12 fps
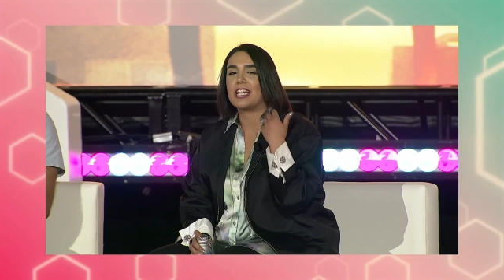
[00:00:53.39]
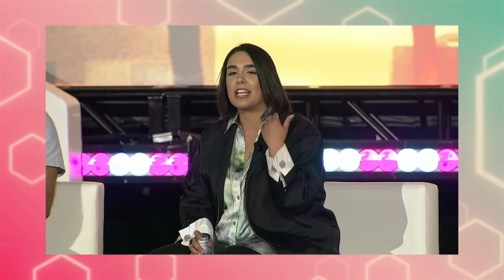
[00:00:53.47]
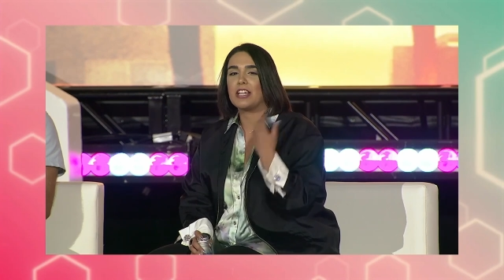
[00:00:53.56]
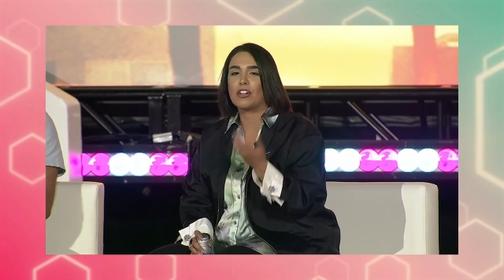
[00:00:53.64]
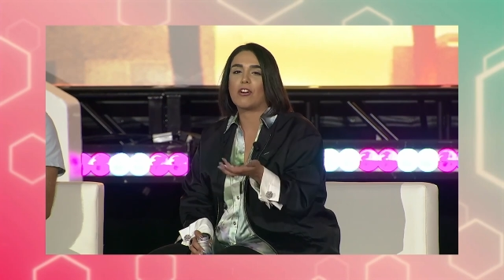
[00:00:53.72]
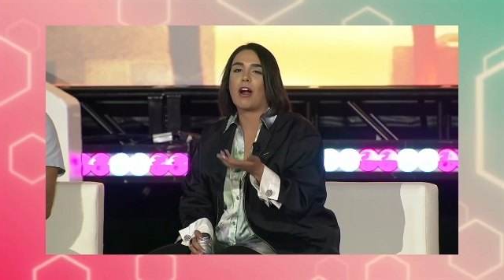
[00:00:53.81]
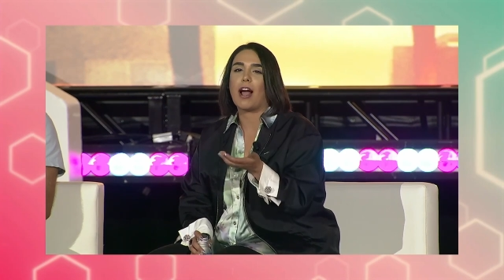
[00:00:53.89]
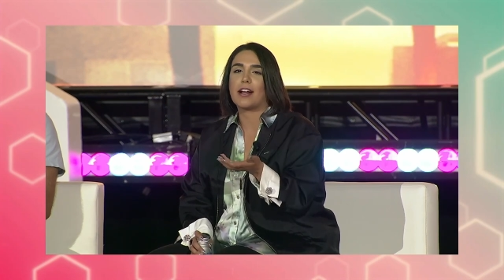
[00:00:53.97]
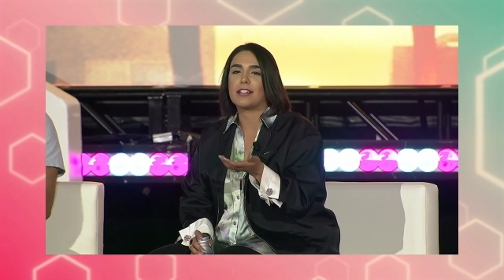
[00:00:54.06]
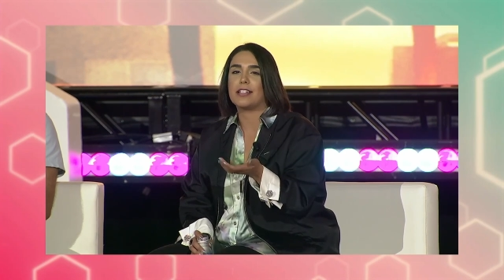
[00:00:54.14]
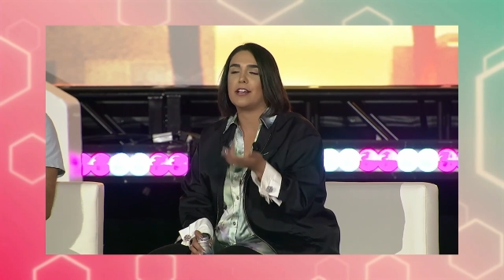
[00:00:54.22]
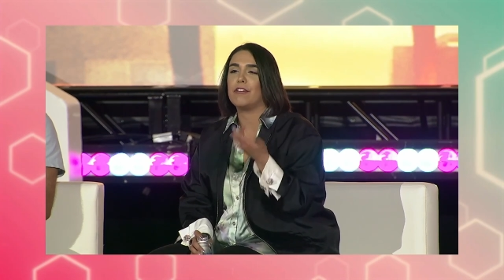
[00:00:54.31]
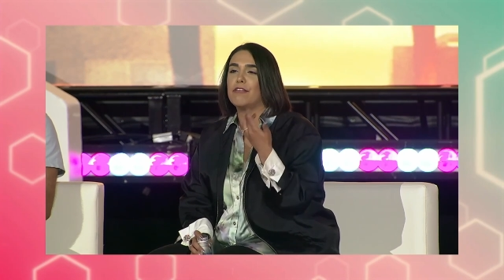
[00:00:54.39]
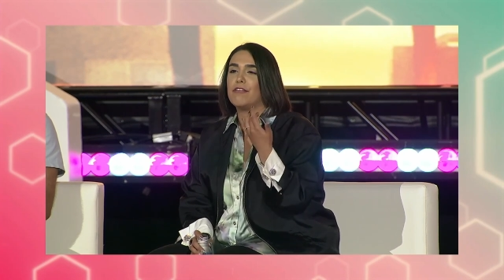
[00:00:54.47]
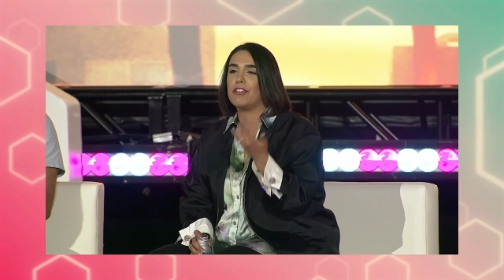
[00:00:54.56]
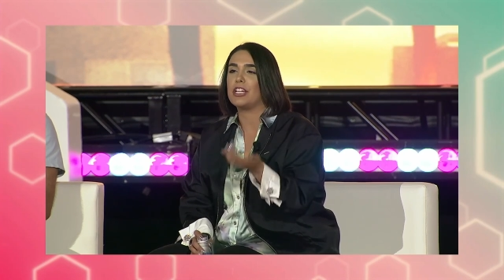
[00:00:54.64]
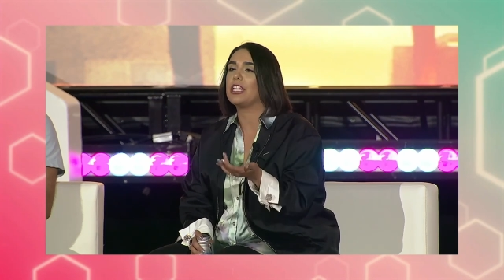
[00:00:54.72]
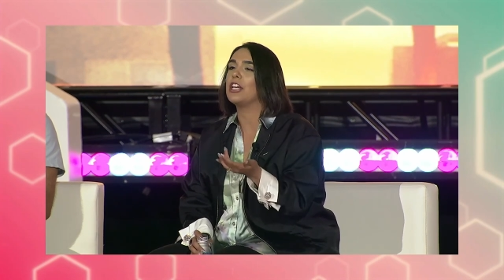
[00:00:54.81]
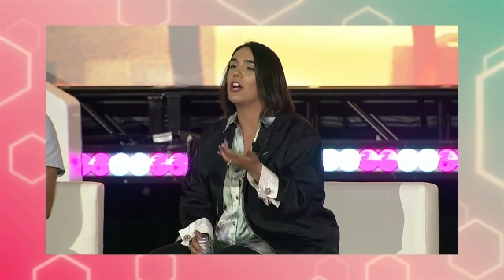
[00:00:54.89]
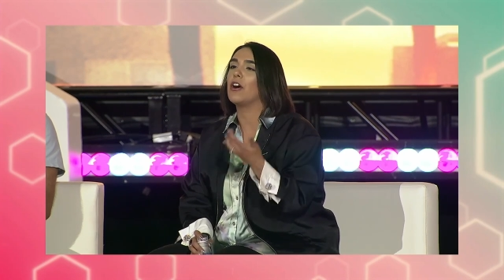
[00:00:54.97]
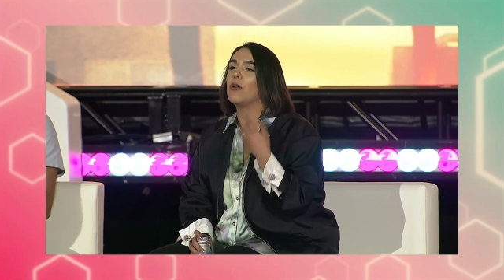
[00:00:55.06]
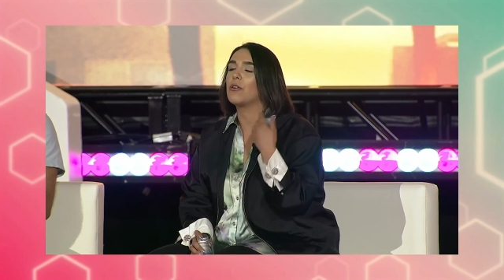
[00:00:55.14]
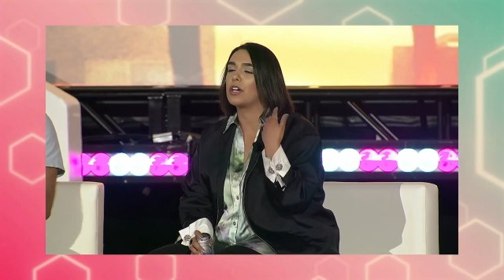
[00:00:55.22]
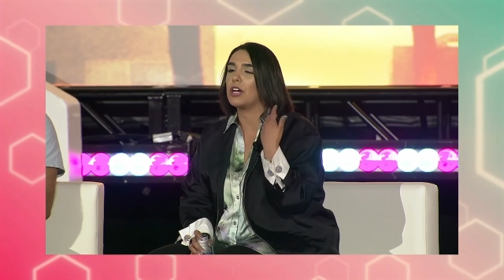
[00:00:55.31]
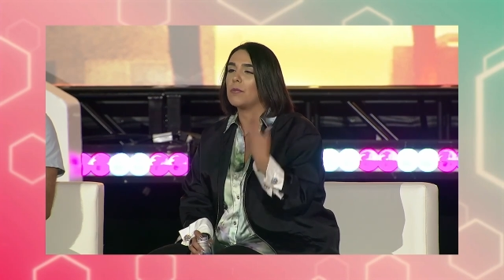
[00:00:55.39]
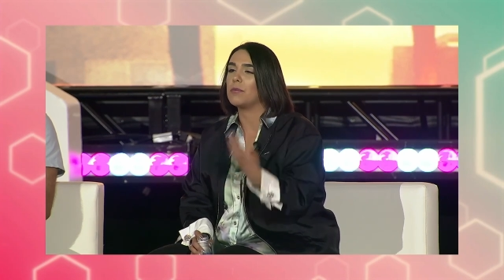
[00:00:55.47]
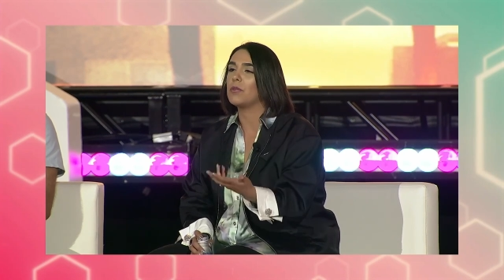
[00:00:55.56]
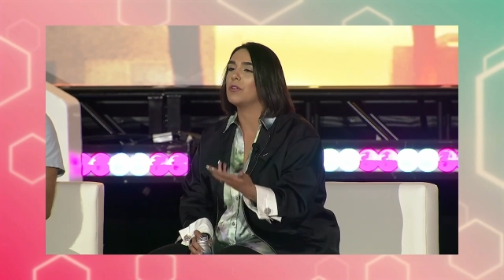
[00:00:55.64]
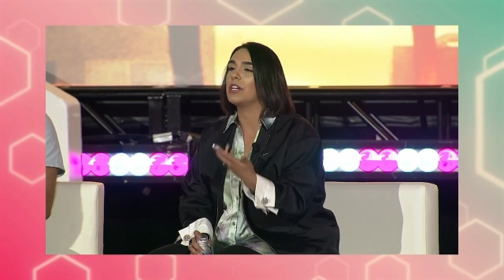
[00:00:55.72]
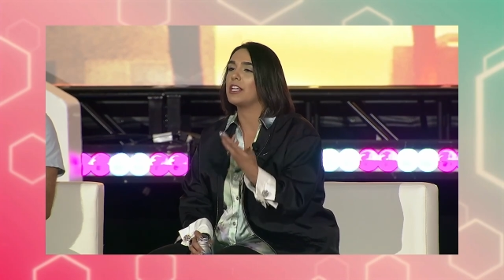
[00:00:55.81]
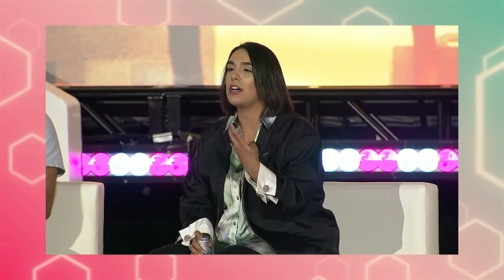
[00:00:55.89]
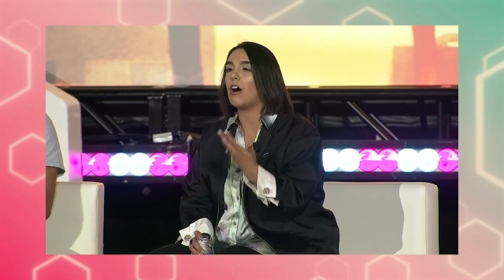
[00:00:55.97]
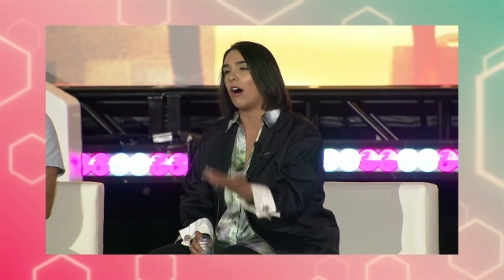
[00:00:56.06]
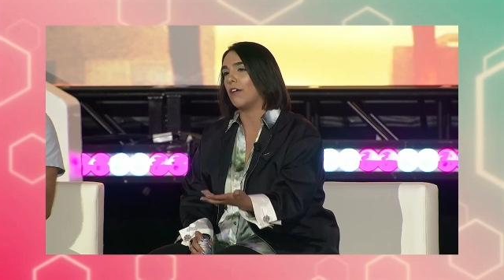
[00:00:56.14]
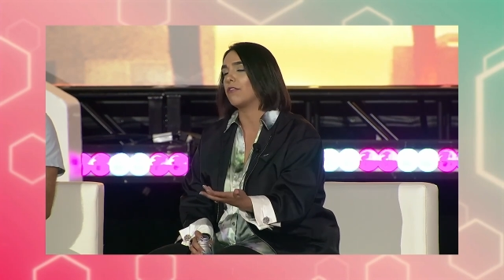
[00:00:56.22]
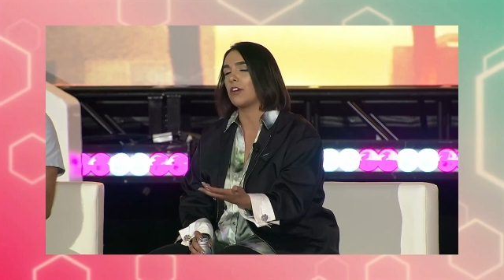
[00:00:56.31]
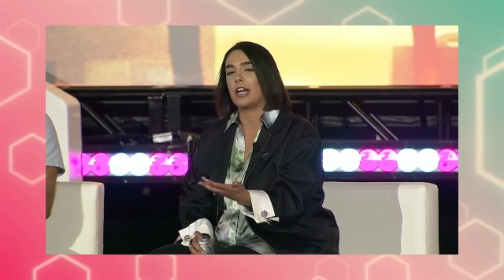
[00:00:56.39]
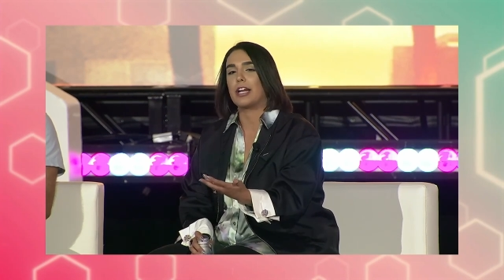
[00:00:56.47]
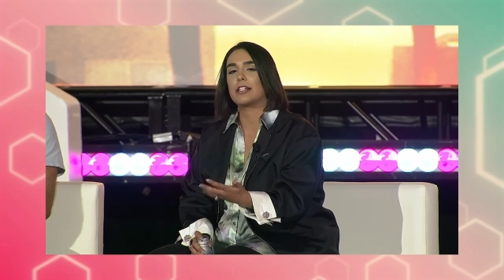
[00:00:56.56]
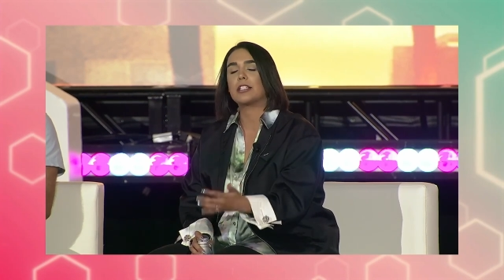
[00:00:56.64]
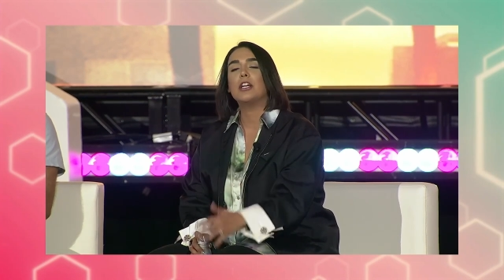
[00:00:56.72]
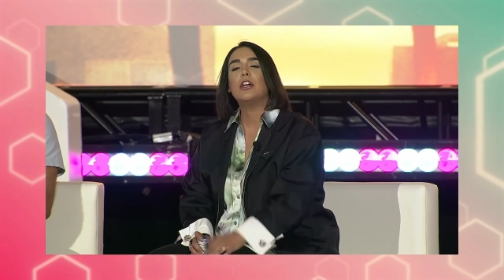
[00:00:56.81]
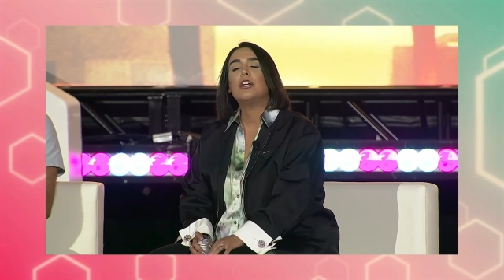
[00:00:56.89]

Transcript: interactive video community offerings.